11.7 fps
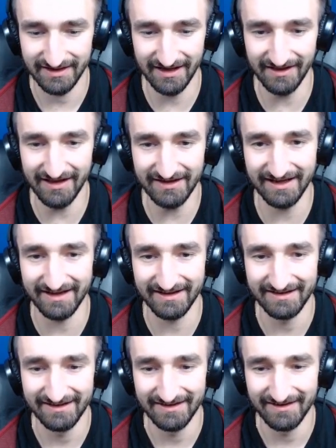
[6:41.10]
I like
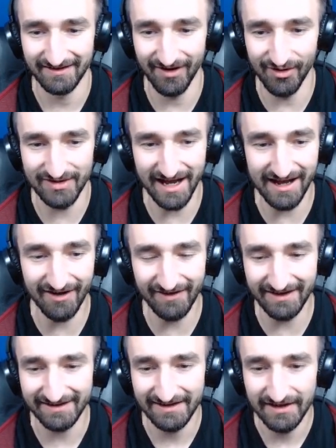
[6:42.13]
it. Okay, all
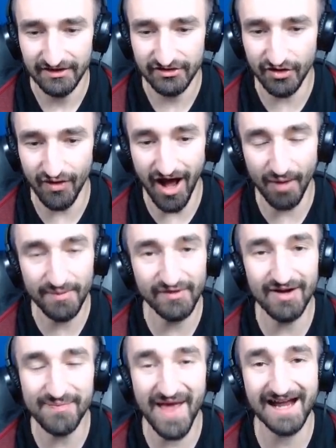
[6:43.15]
right. So I'll be
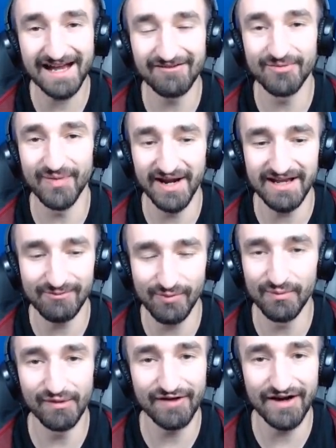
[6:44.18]
right back, everybody, when